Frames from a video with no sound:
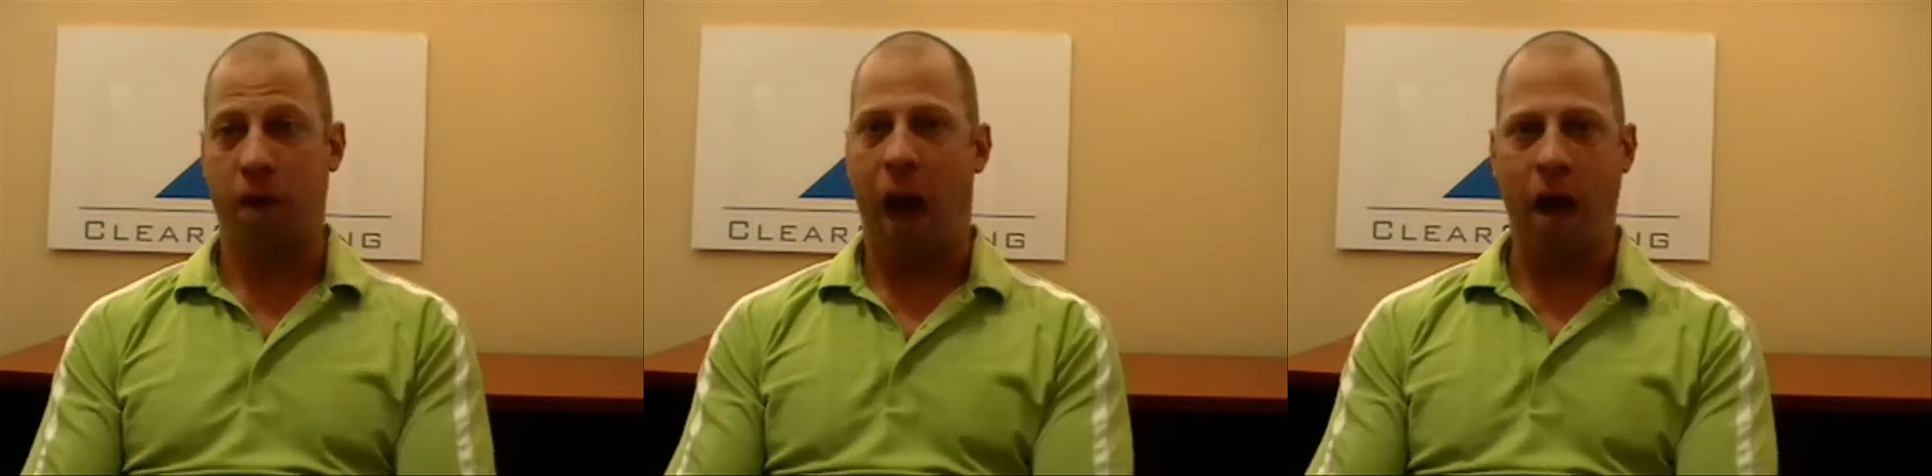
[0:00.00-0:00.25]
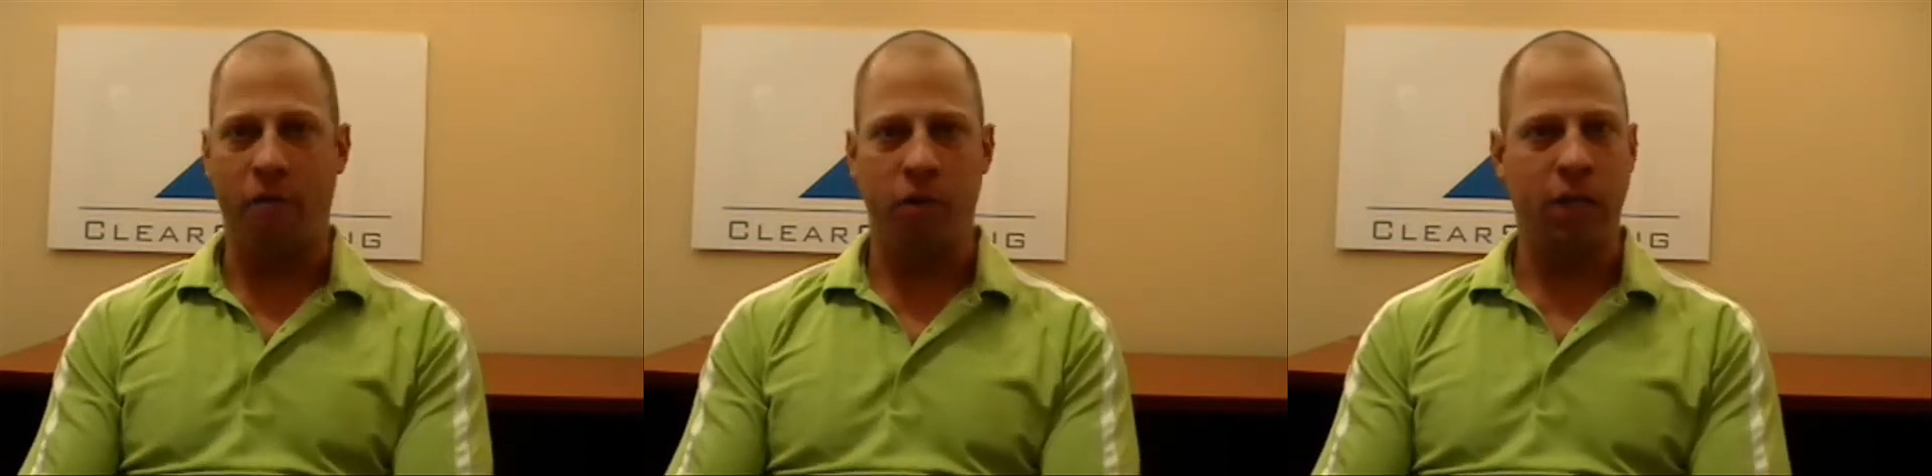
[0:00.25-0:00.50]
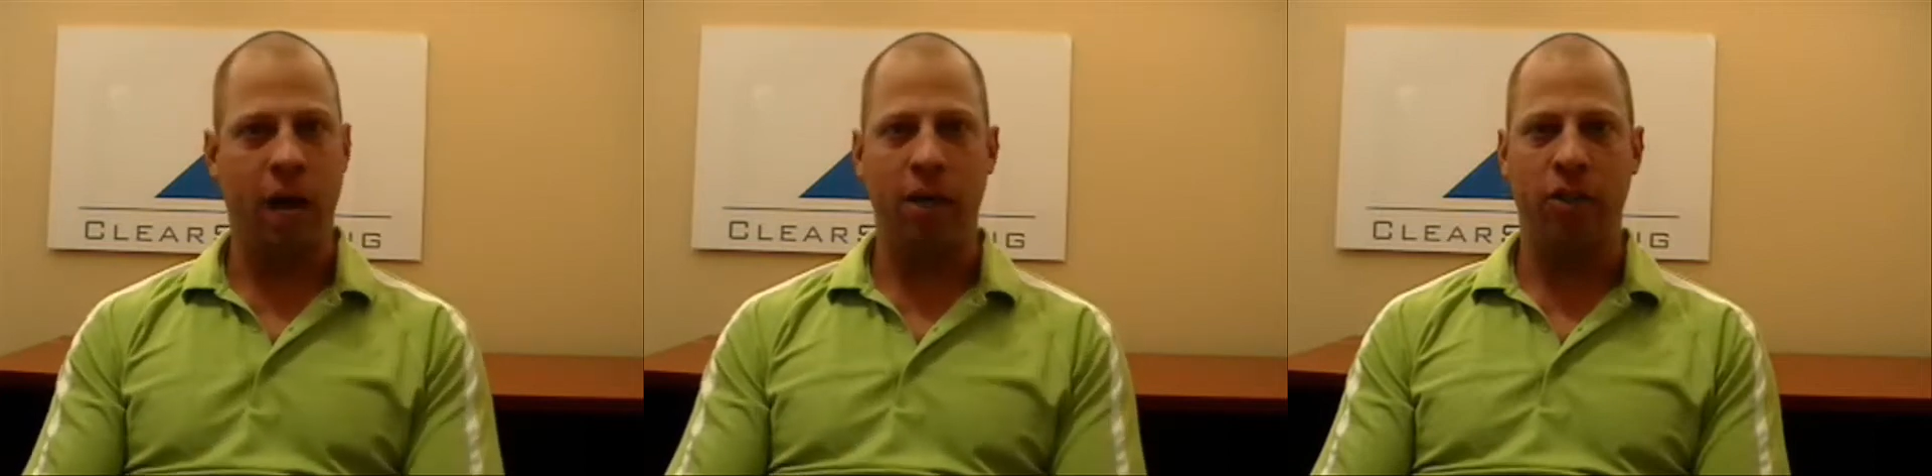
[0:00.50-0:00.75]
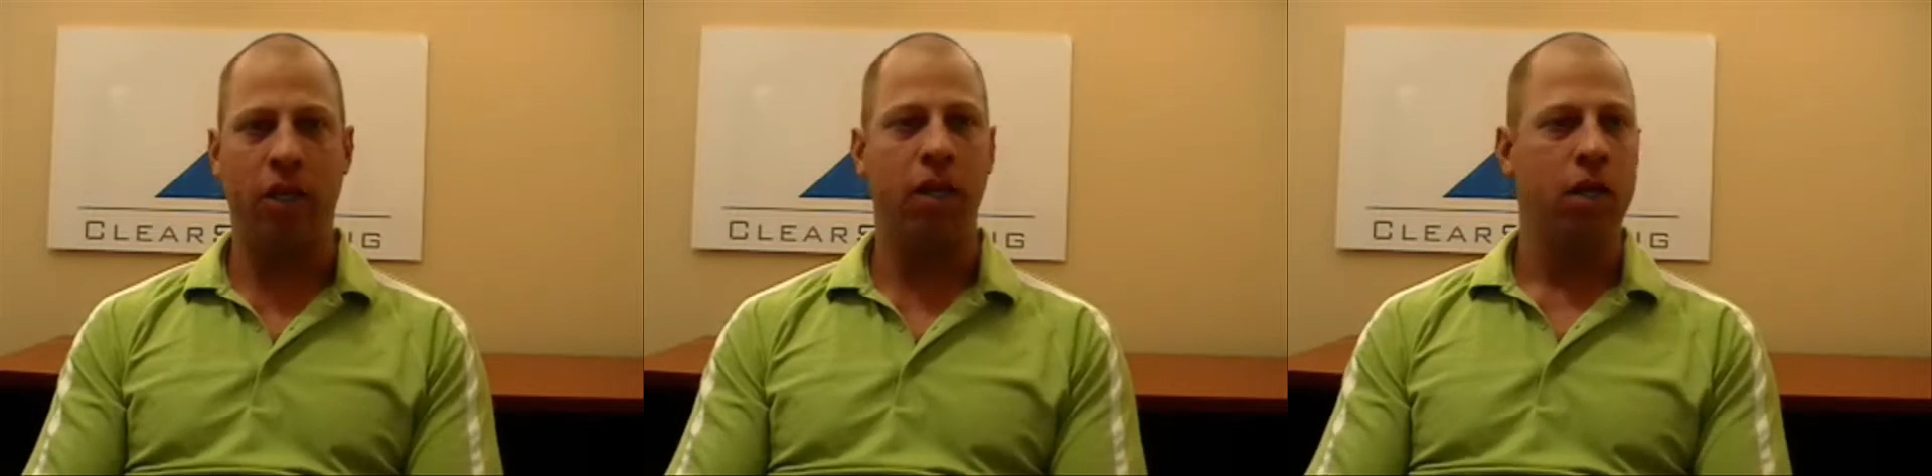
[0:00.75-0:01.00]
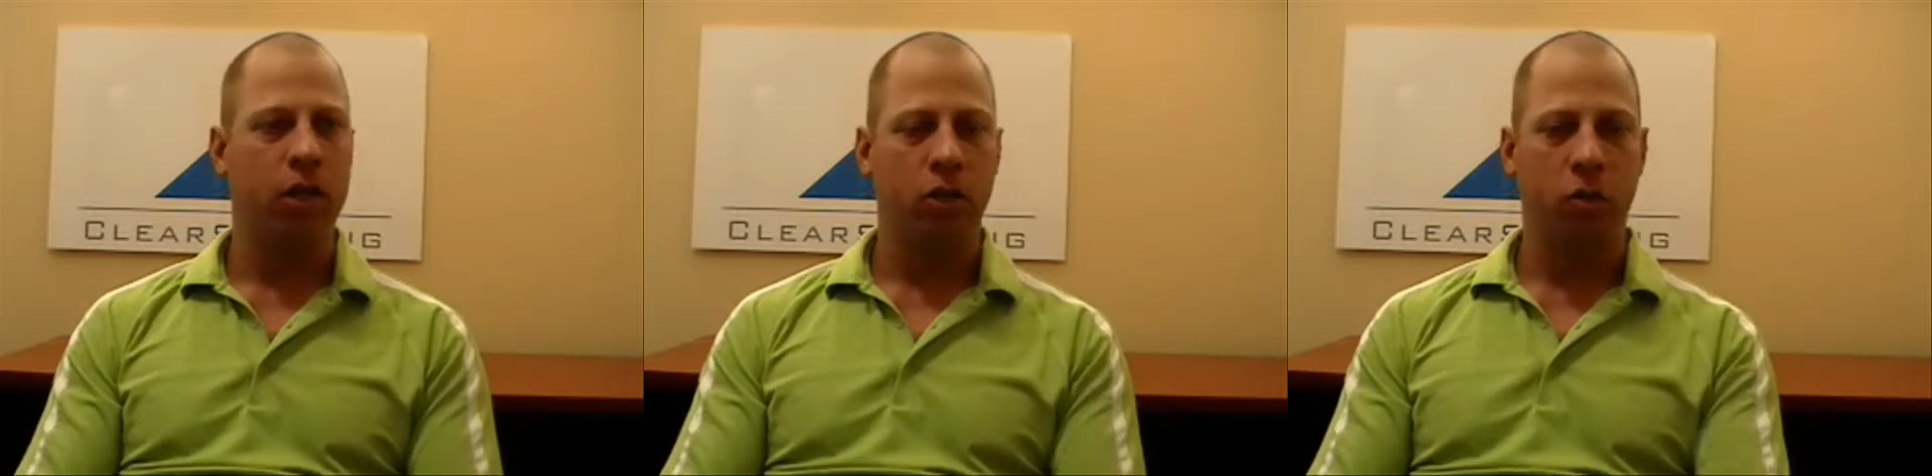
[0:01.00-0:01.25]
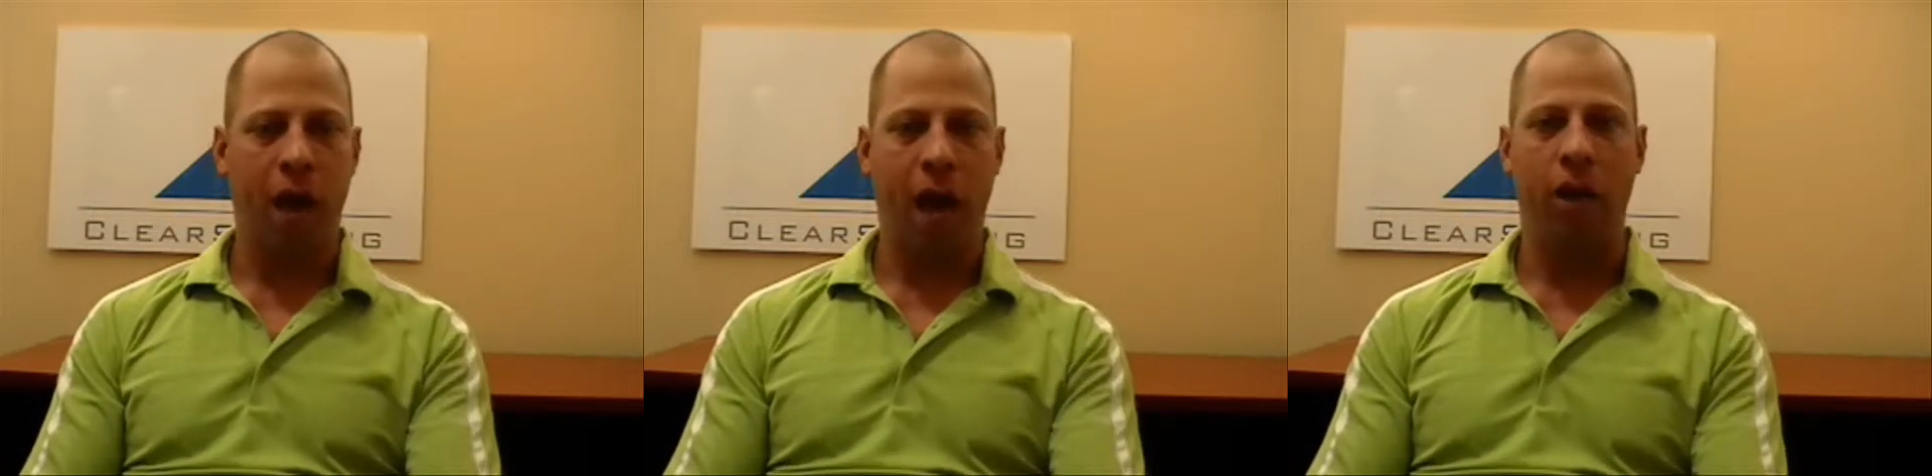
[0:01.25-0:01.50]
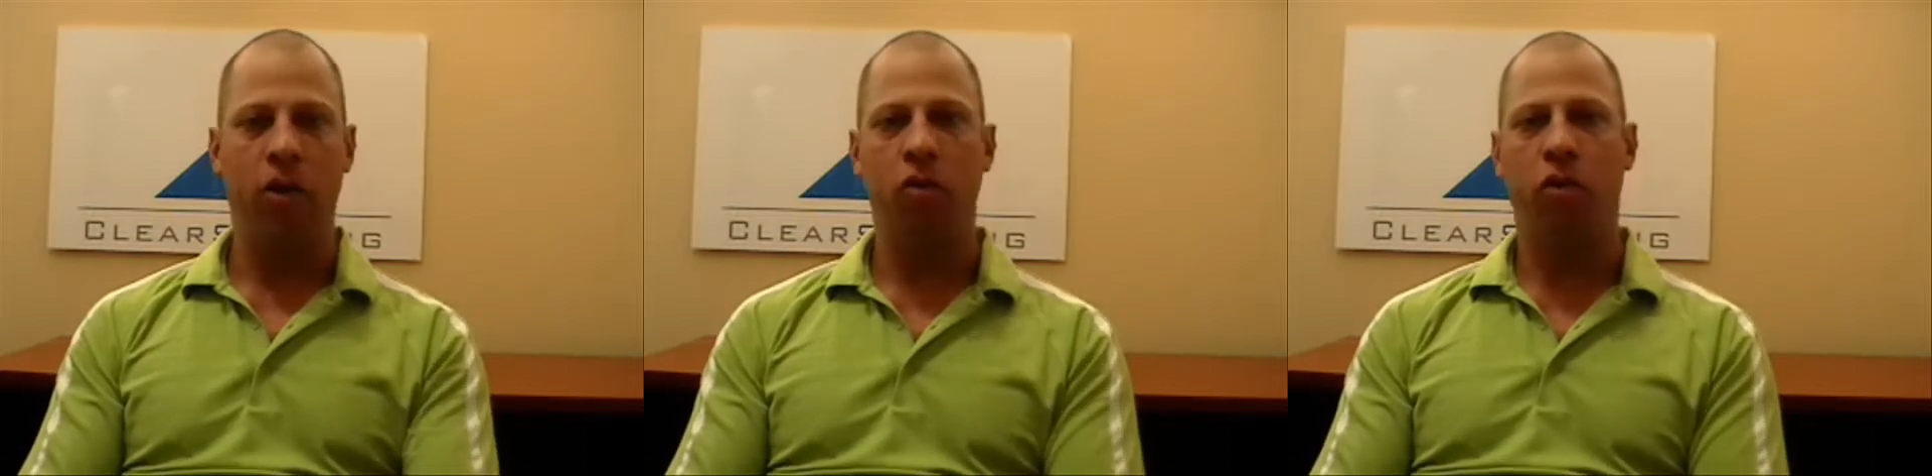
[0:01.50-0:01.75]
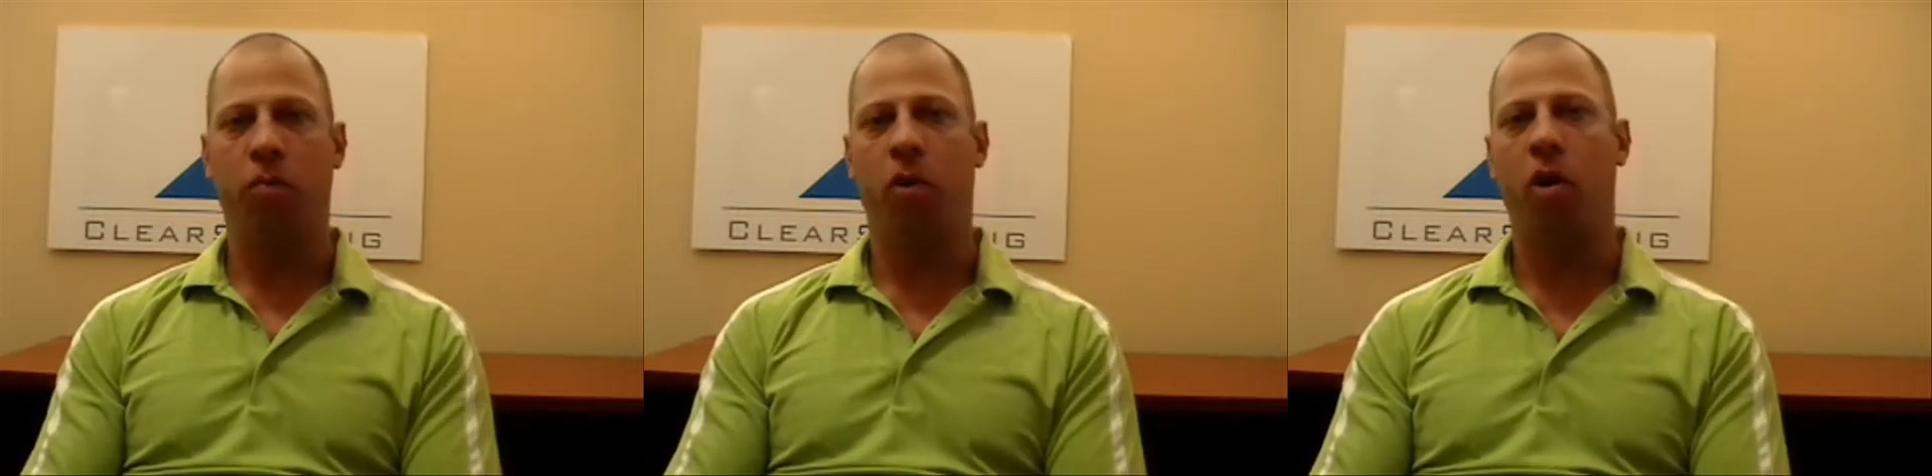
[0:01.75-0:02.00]
advertising, do we add a new
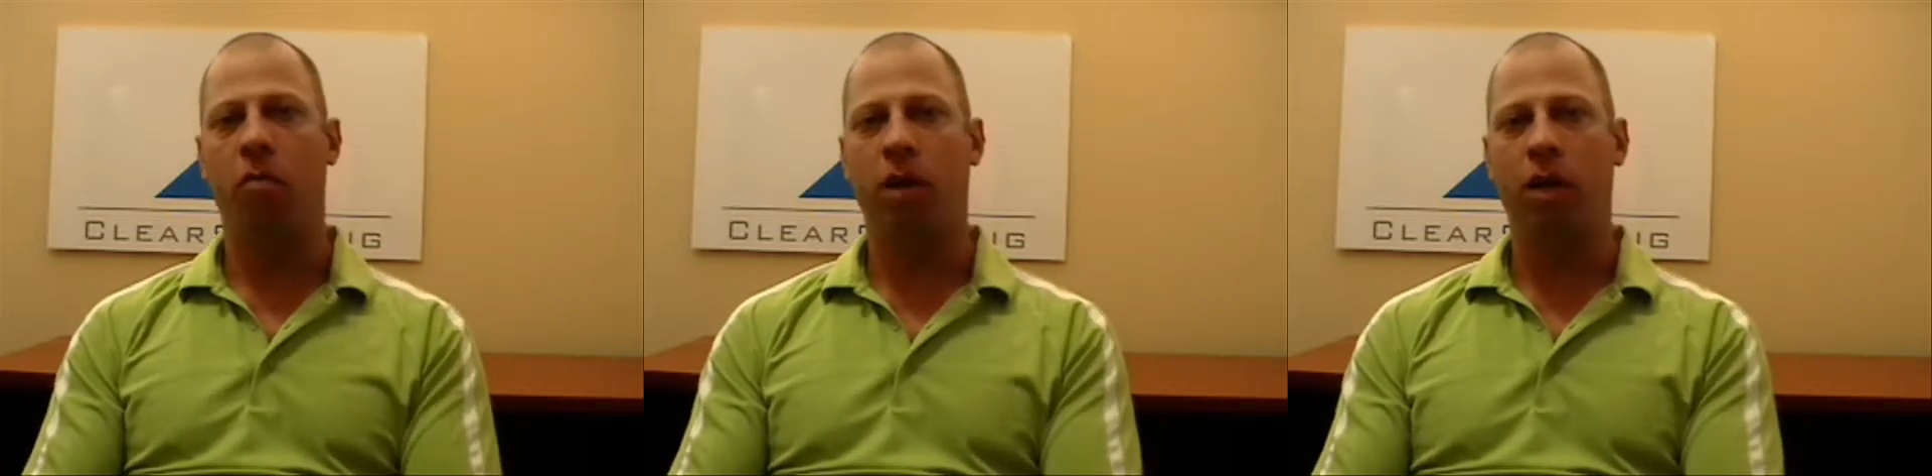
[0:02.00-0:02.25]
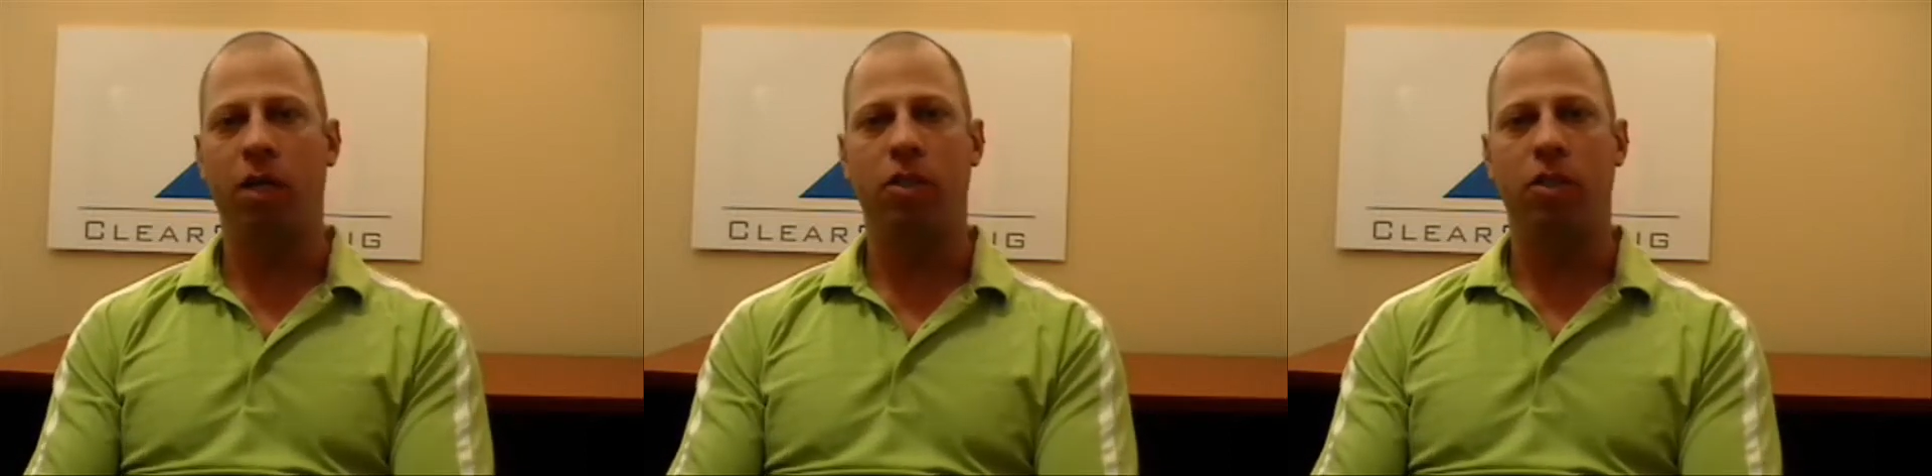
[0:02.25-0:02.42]
department,